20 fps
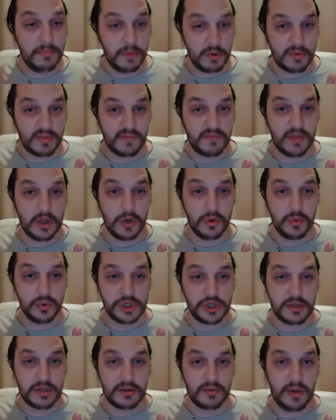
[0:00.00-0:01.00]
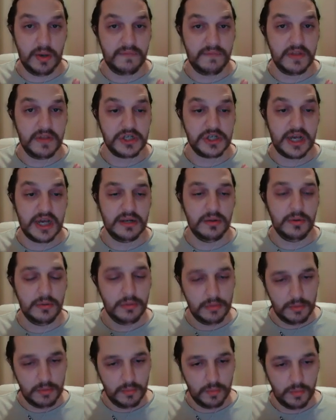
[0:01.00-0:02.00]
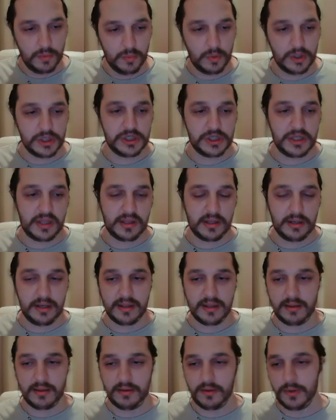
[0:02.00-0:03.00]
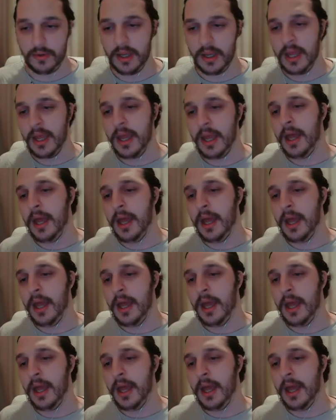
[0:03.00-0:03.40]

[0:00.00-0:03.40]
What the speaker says: most of the OGs who love the channel will watch this and listen to it.